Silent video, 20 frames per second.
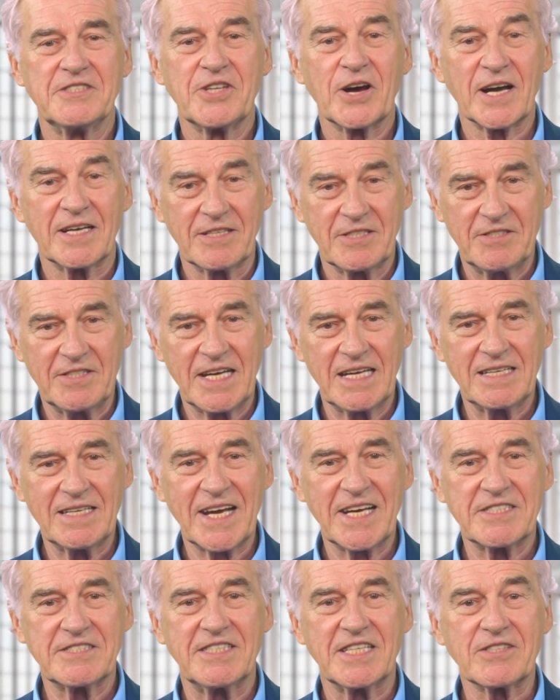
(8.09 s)
going to take
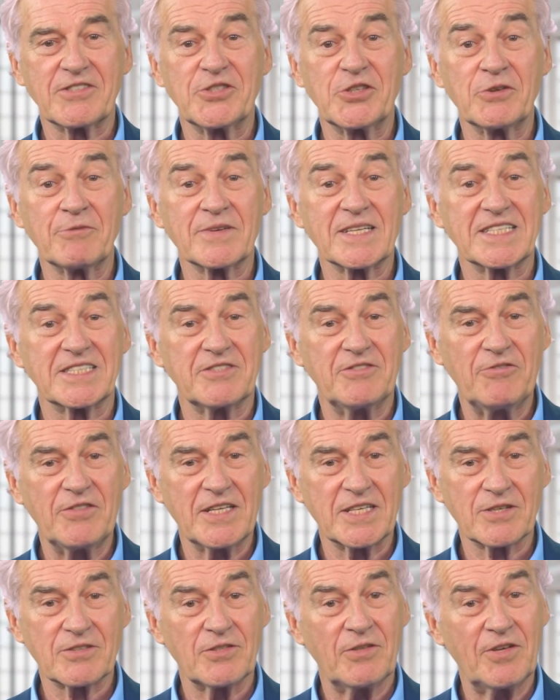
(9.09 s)
less than 2 minutes for
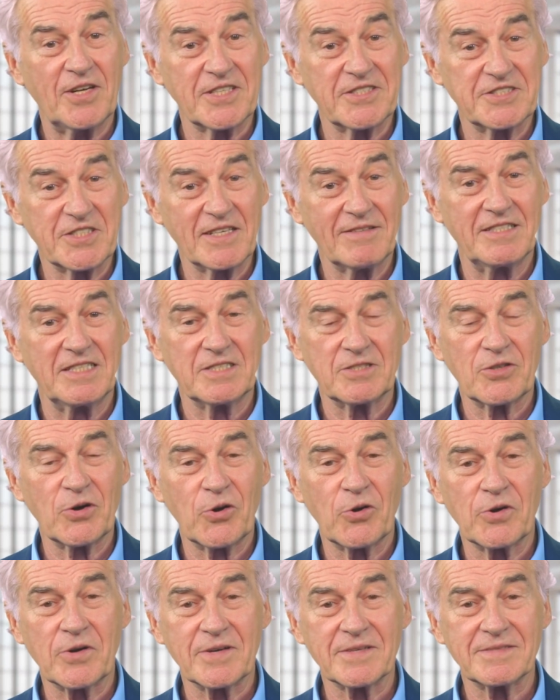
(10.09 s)
you to learn something
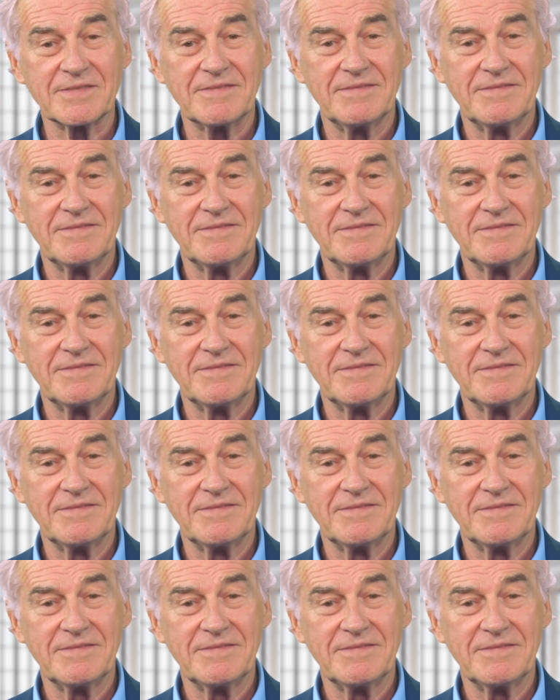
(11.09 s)
cool.